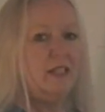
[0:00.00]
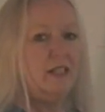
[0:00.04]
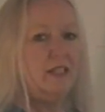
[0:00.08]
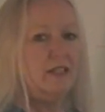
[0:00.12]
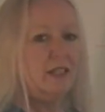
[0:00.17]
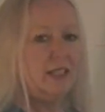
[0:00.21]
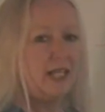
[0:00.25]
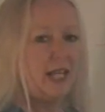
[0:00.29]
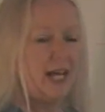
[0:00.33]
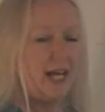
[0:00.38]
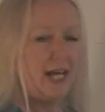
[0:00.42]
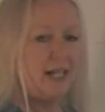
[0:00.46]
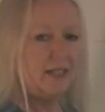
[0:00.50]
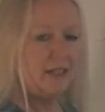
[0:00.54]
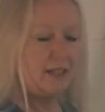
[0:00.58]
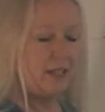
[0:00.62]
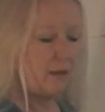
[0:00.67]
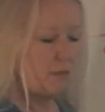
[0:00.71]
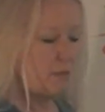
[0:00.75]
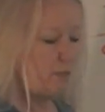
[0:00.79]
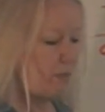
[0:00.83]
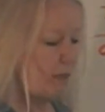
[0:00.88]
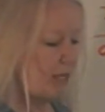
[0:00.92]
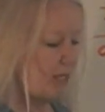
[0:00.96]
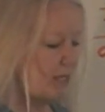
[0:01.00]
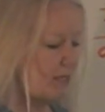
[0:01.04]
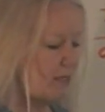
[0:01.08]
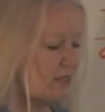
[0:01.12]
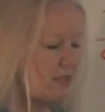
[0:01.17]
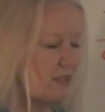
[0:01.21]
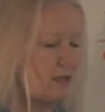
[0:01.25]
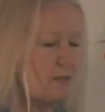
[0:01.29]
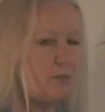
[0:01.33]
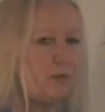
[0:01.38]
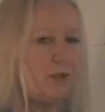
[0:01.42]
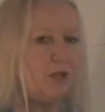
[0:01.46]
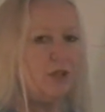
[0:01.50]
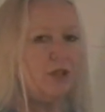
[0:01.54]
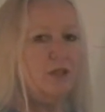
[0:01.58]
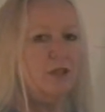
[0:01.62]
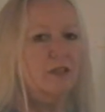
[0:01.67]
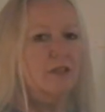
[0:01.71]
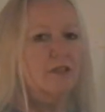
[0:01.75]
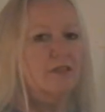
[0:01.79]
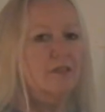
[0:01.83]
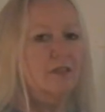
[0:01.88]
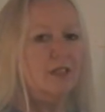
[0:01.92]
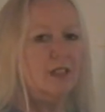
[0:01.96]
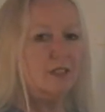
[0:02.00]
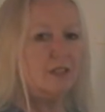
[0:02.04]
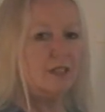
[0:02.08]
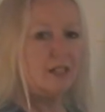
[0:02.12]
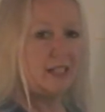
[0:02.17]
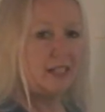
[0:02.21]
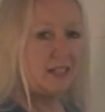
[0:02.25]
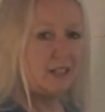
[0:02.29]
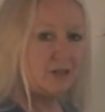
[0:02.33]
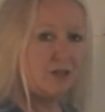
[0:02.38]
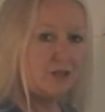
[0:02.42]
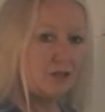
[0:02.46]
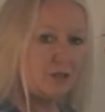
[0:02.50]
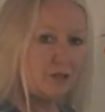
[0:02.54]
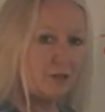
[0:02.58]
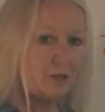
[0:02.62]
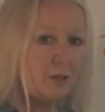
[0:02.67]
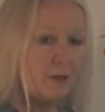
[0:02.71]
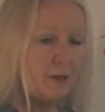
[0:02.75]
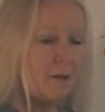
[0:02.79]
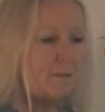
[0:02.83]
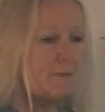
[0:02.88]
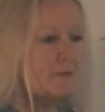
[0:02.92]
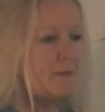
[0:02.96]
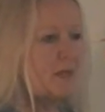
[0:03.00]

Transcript: us as a basic part of our nature.